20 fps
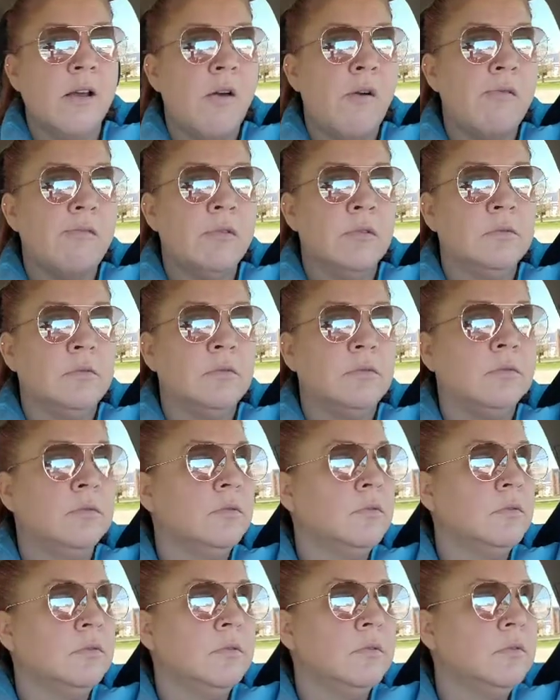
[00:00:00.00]

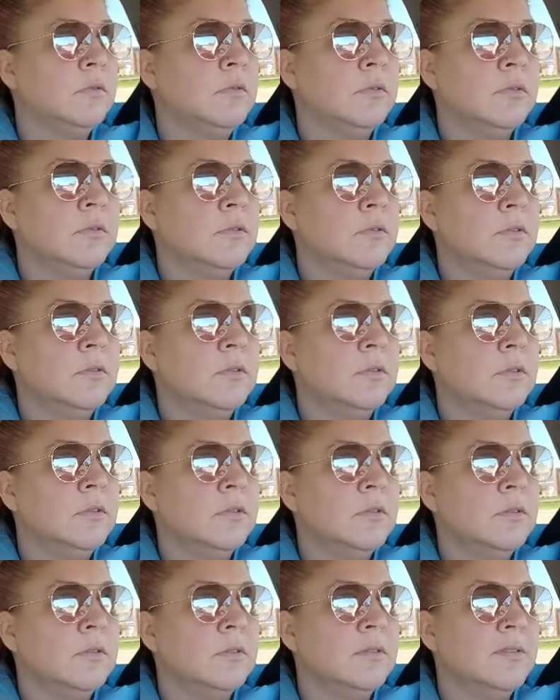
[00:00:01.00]
No one is speaking in this clip.